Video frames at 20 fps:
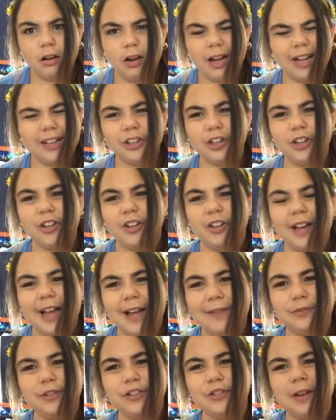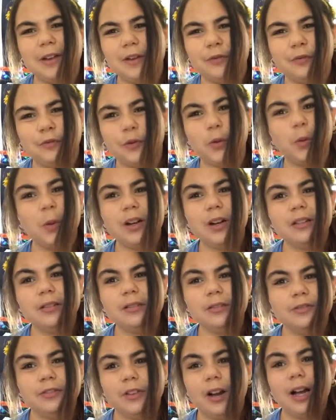I don't know. Average around four,
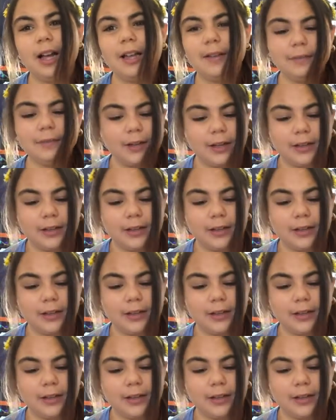five.